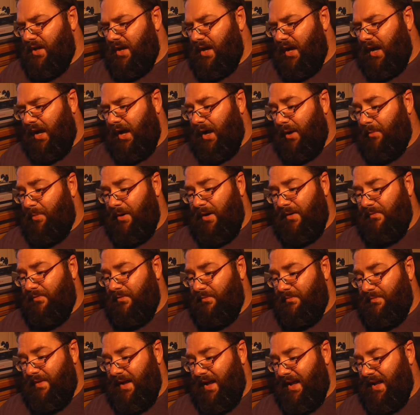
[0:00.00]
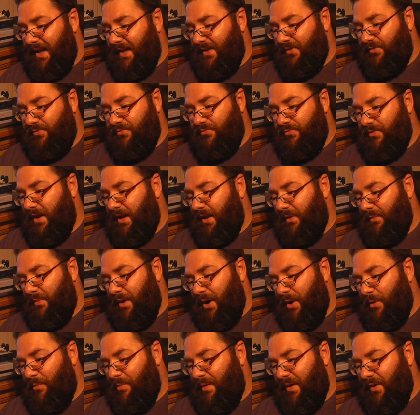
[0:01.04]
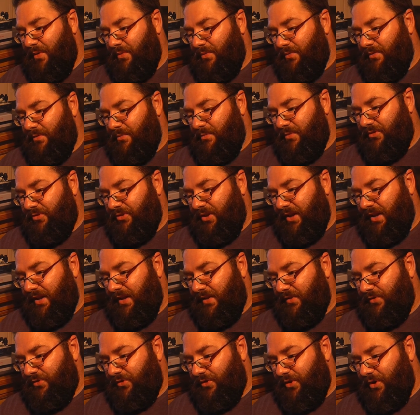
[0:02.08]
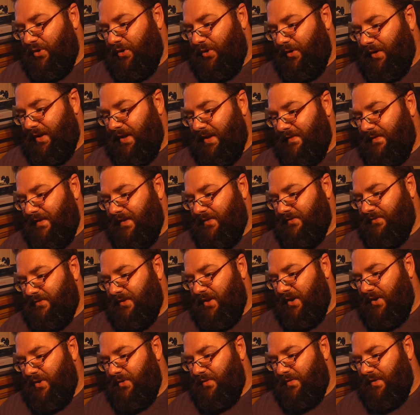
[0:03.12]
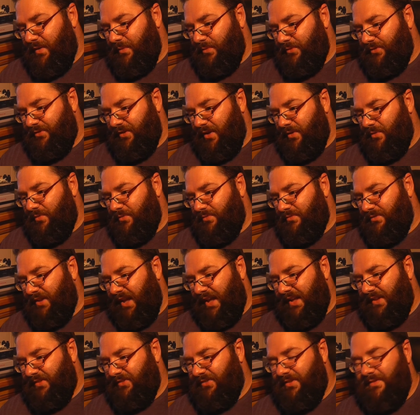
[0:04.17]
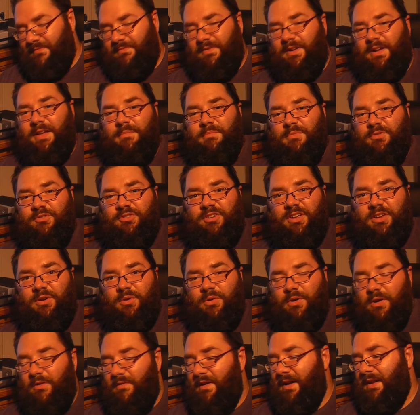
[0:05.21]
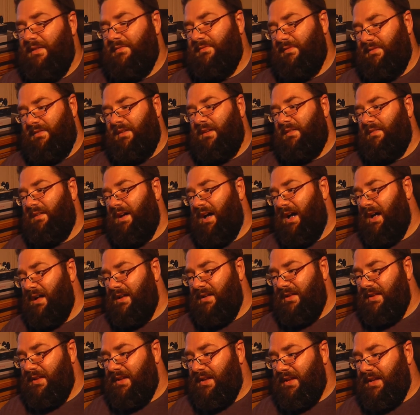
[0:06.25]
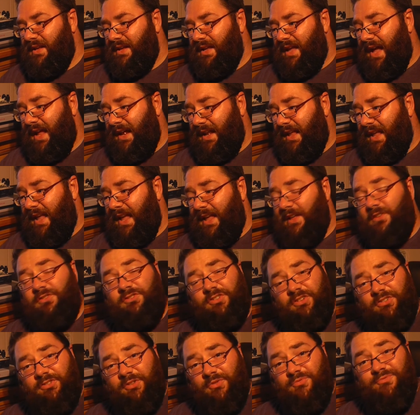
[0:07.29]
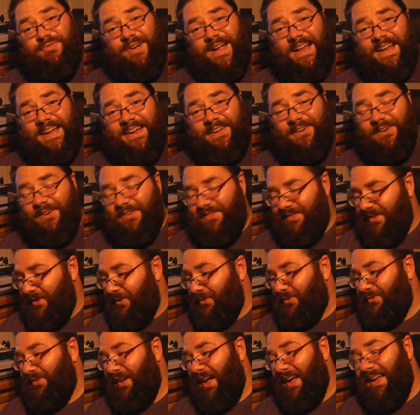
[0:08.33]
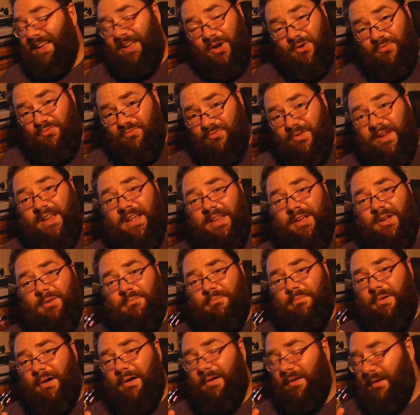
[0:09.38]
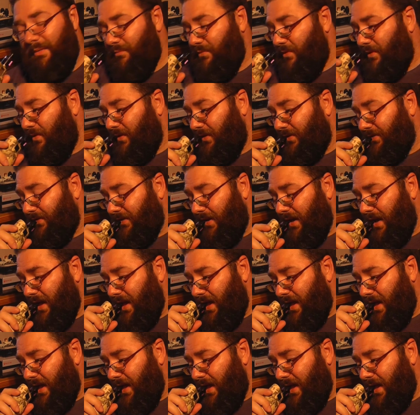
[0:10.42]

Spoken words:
Apart from that, it's really well built. The machining's good on it. There was no taste of fucking machine oil or anything like that, and it's just a really nice little tank at a really good bargain price.